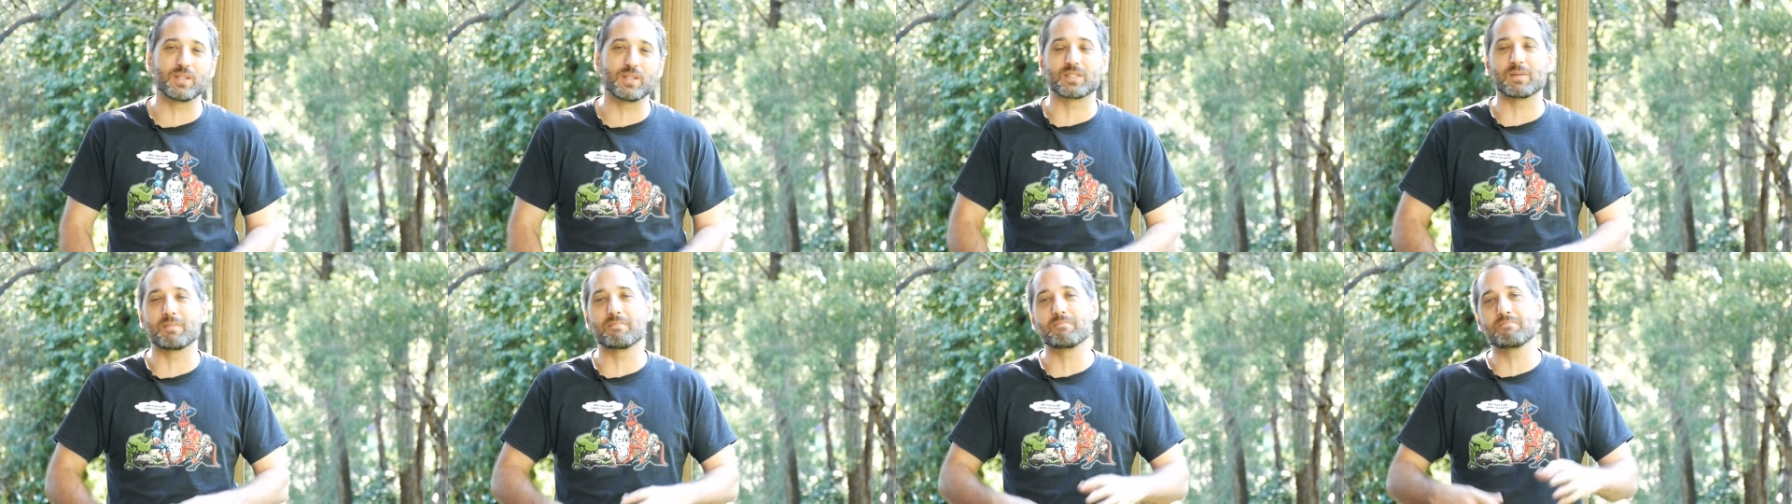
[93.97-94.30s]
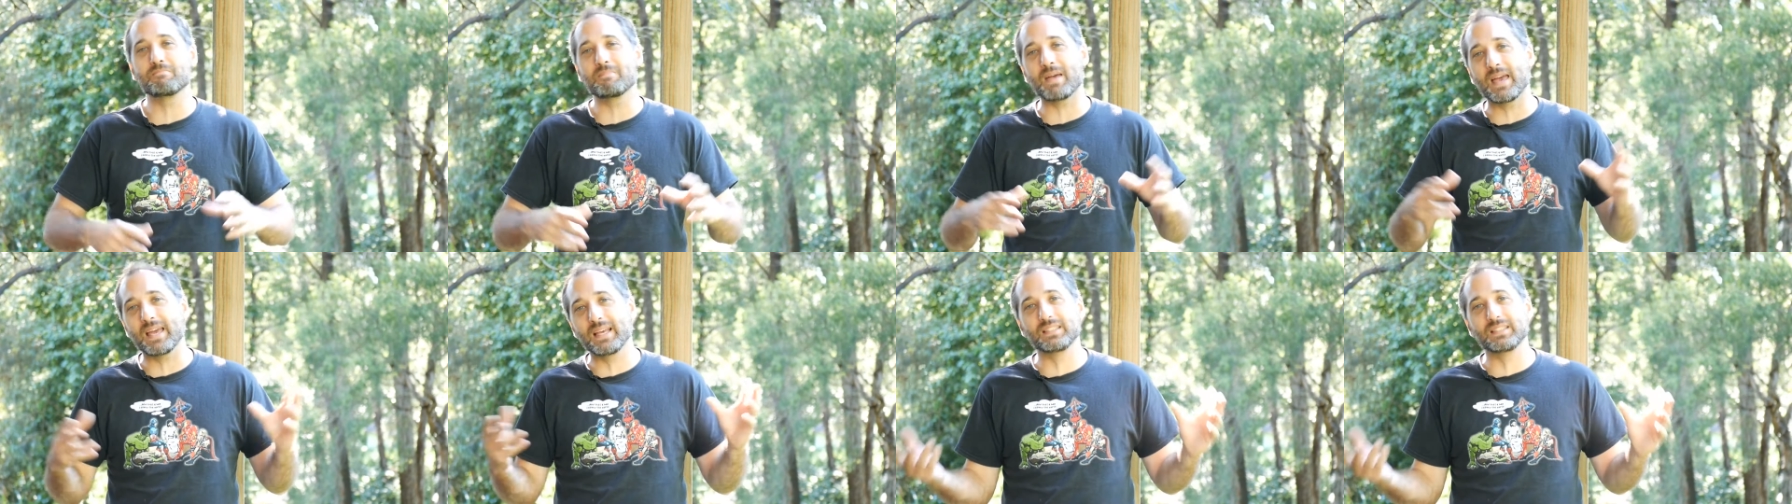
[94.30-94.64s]
It's
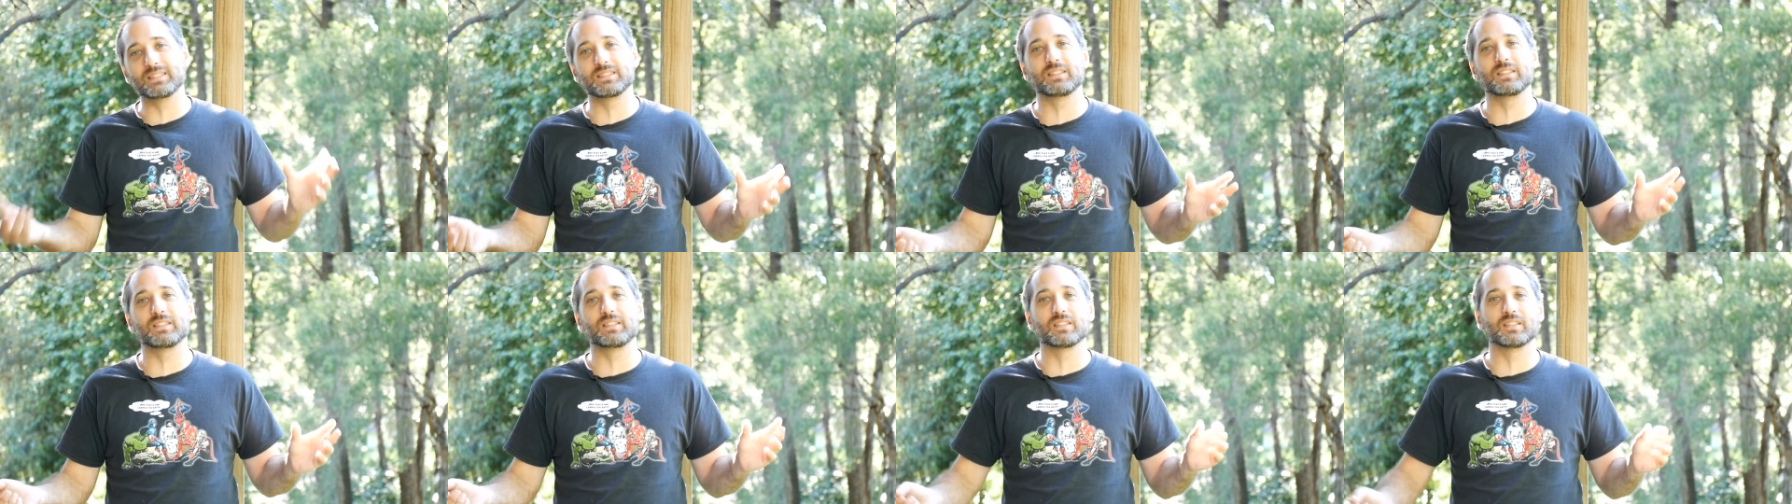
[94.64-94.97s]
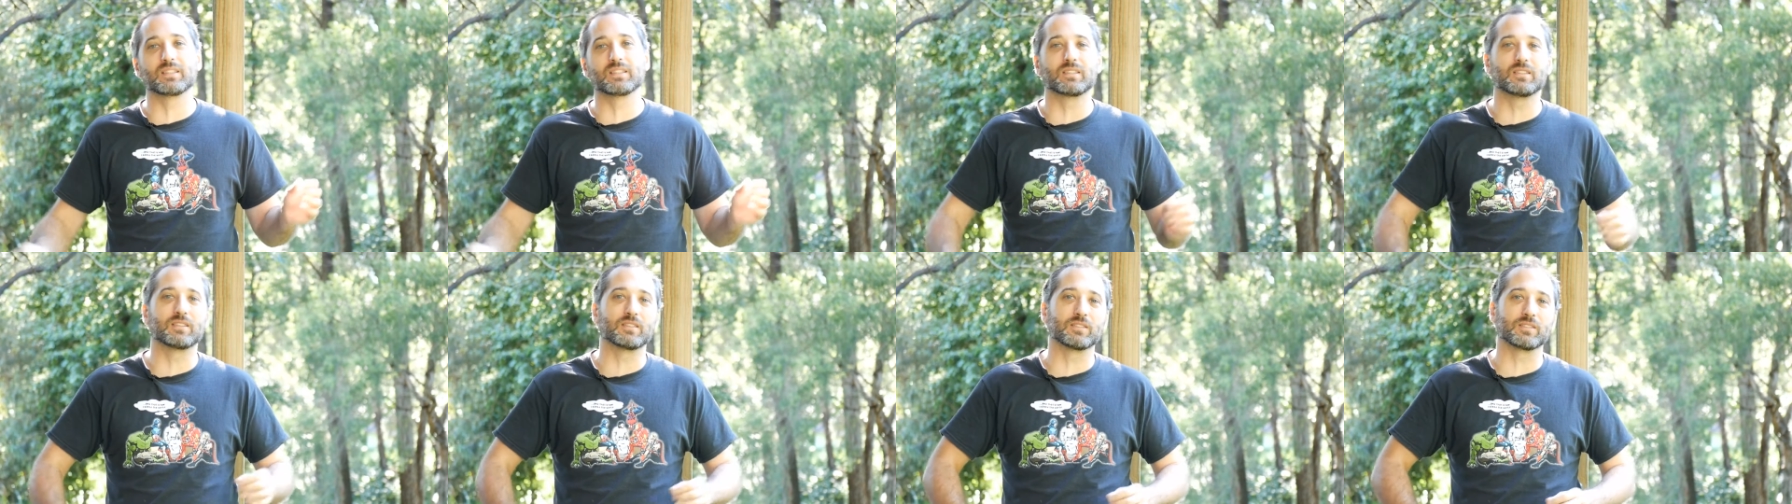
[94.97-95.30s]
amazing,
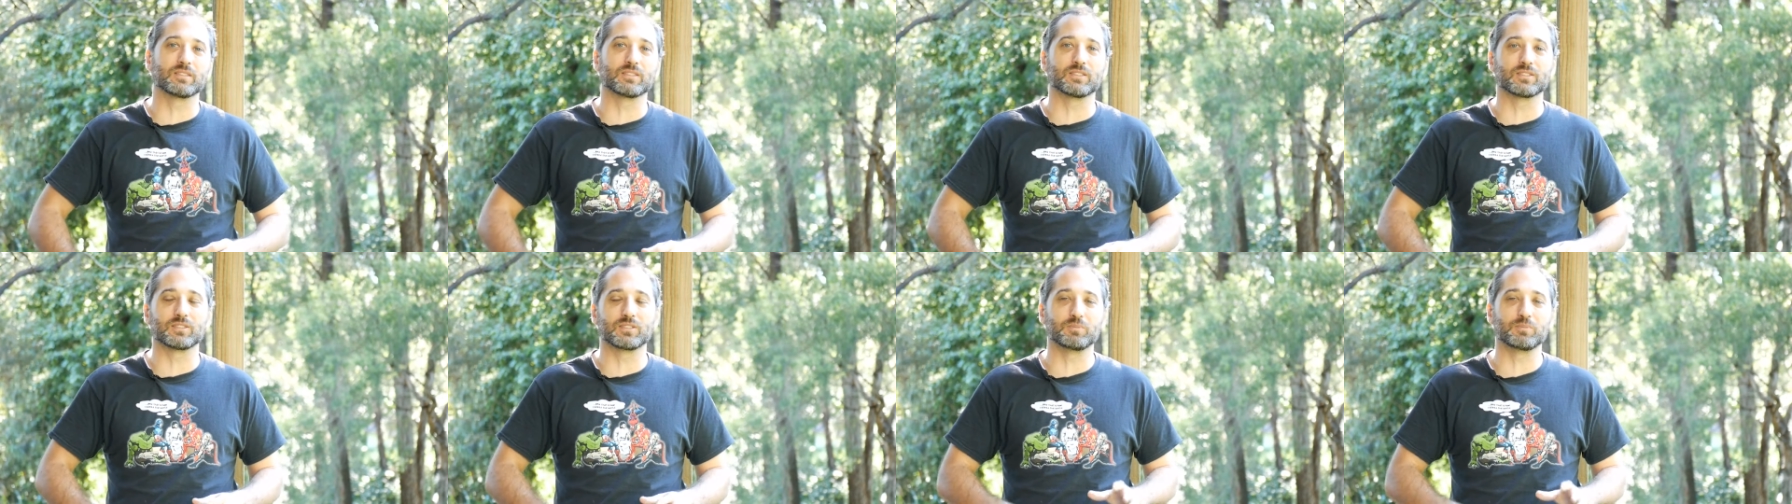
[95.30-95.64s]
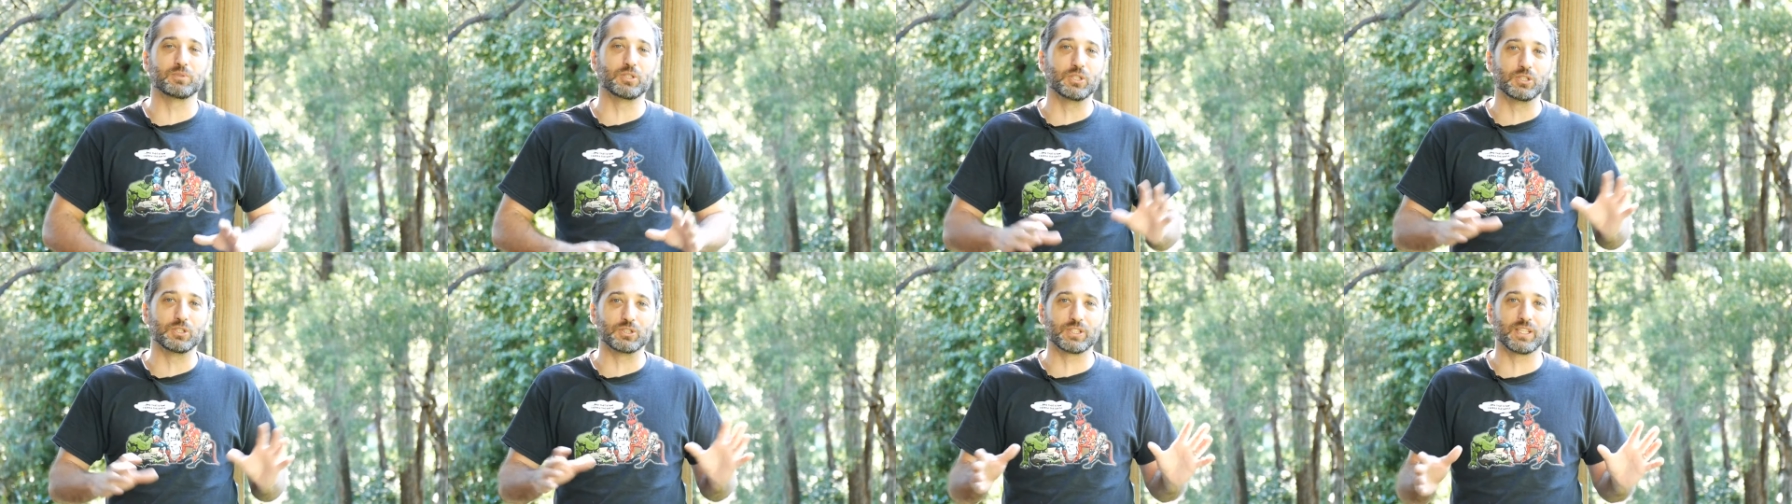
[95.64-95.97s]
there's the
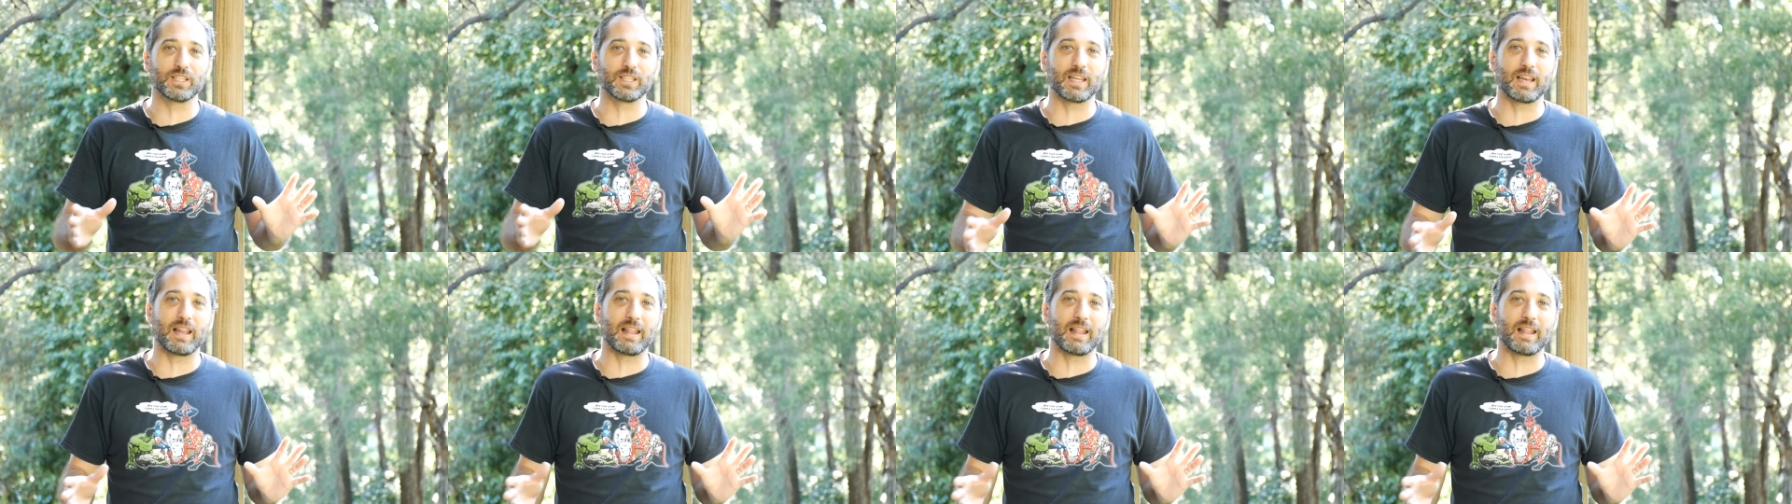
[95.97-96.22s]
music,